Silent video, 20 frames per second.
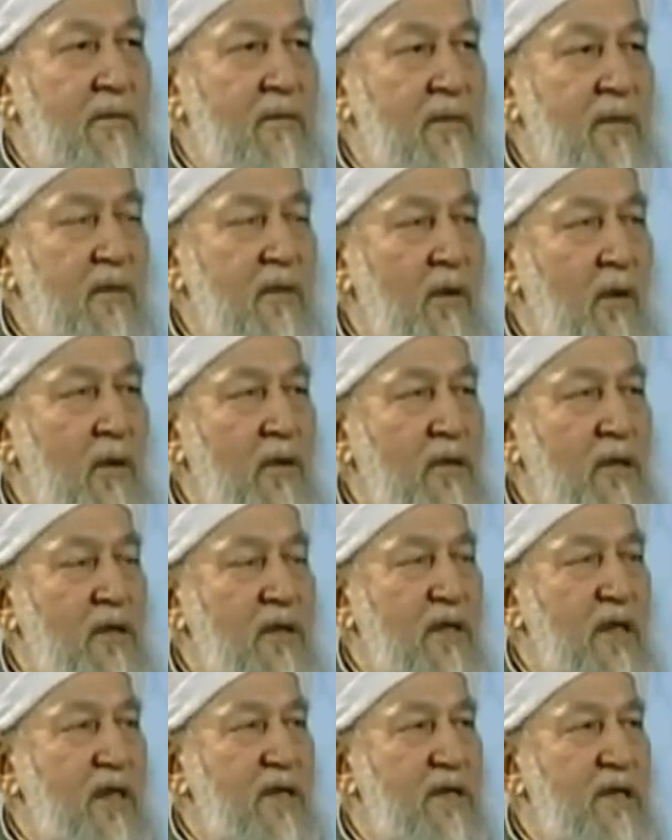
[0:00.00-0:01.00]
because
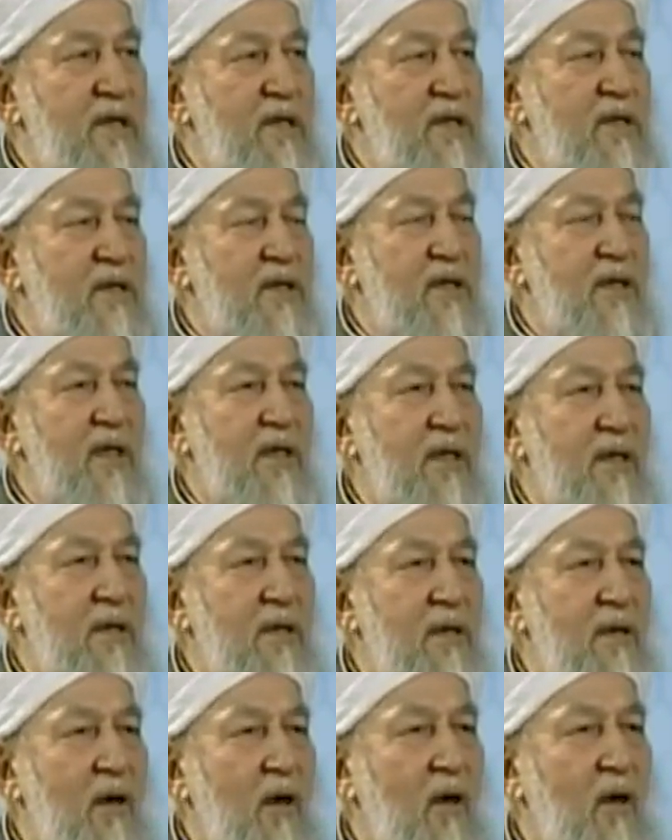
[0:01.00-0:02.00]
the danger is
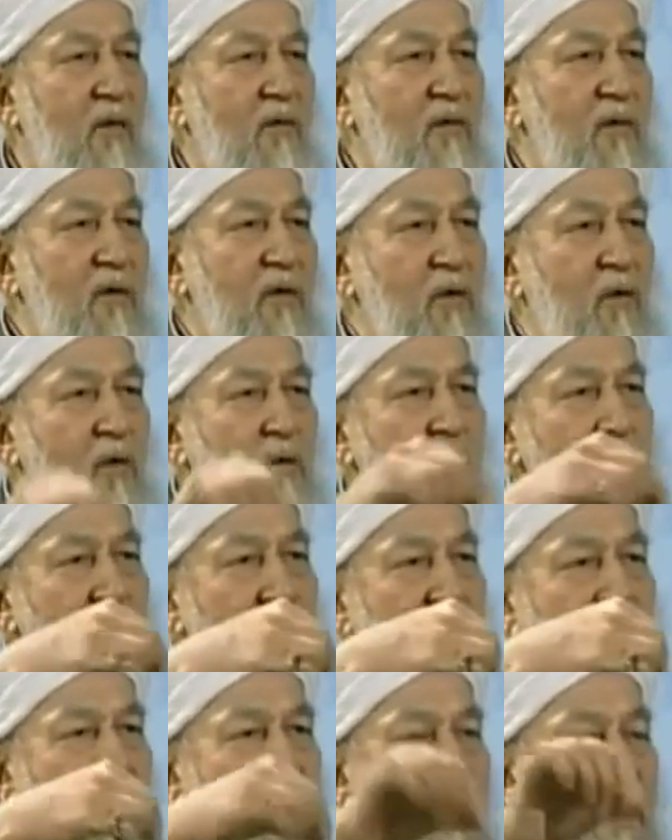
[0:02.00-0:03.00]
still hovering
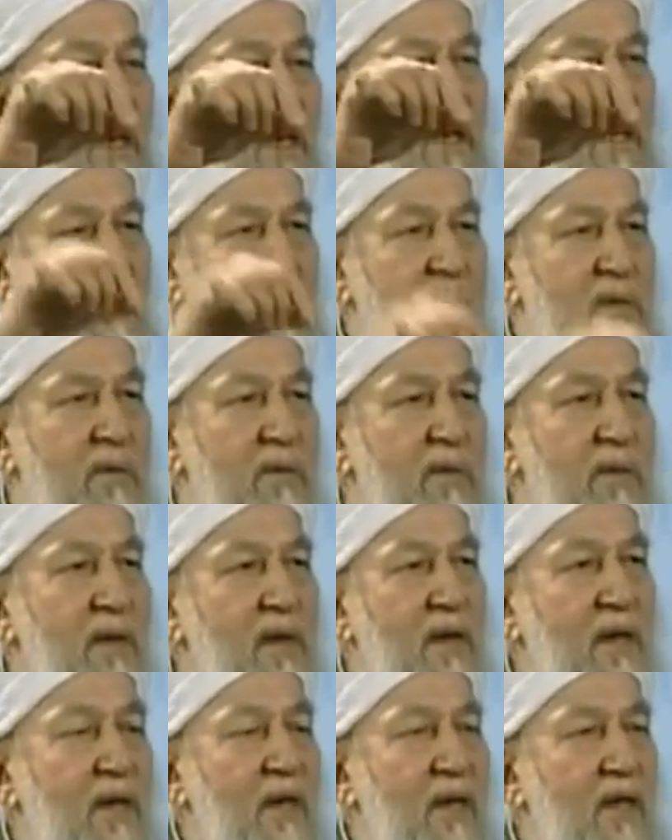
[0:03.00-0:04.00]
over the Iraqi people.
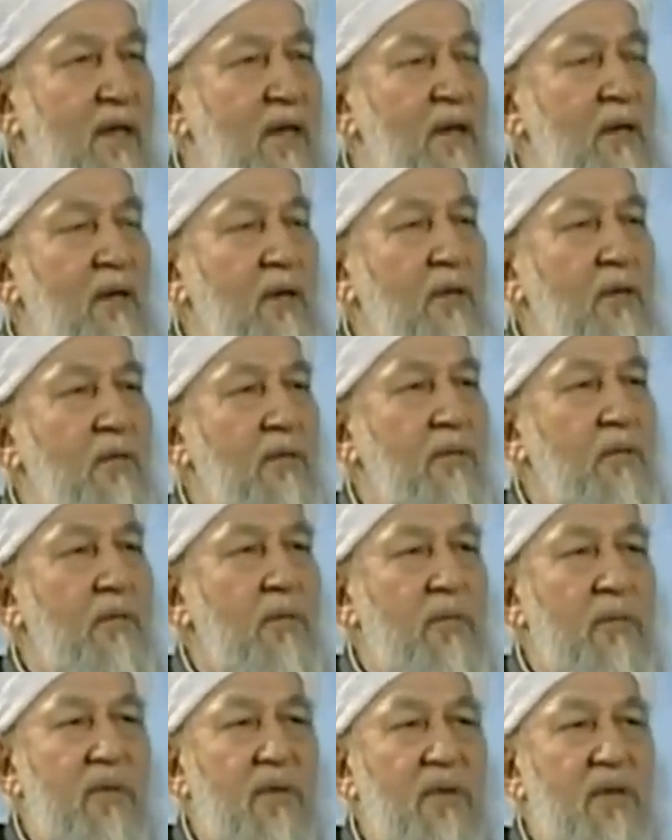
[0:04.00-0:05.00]

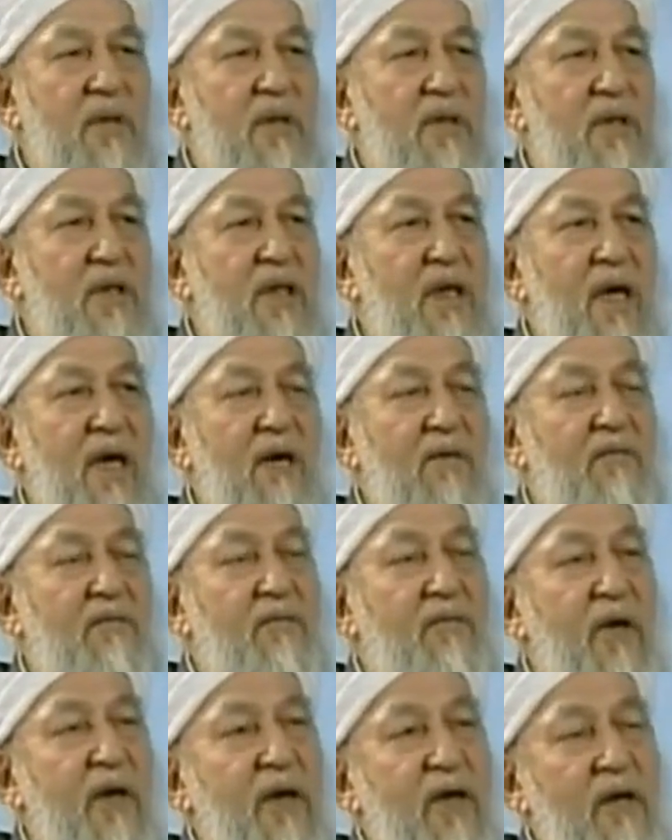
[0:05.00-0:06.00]
They are
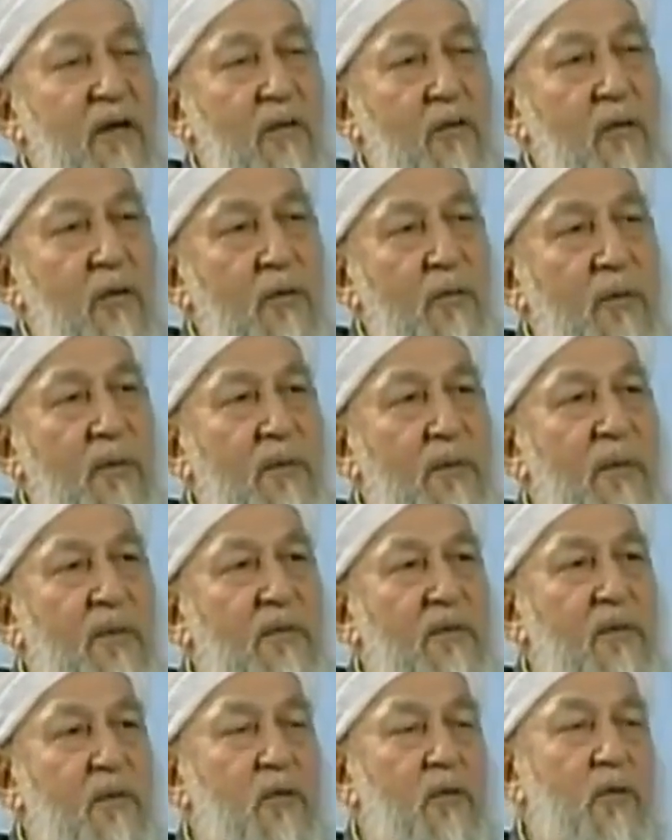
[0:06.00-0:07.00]
very cruel
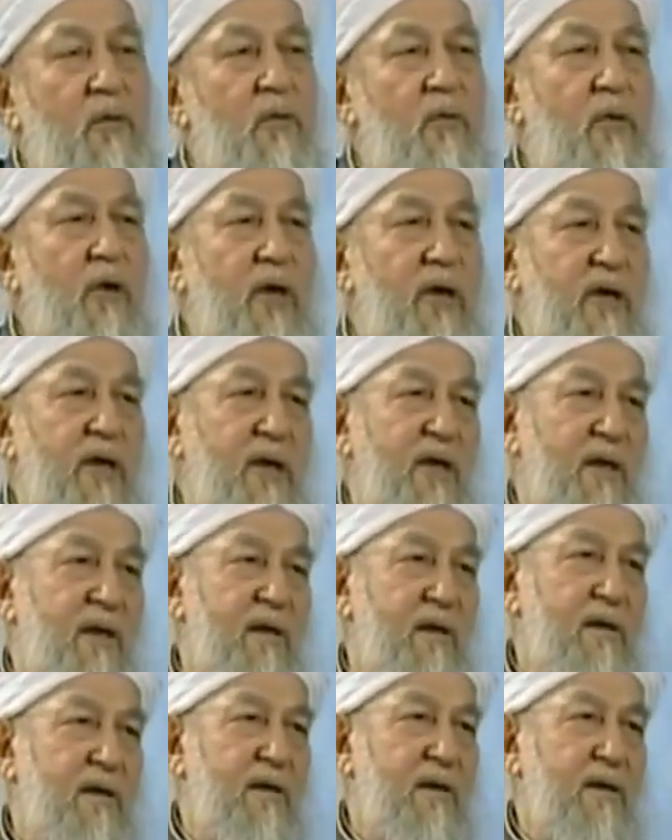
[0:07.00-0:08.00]
people with whom we are dealing.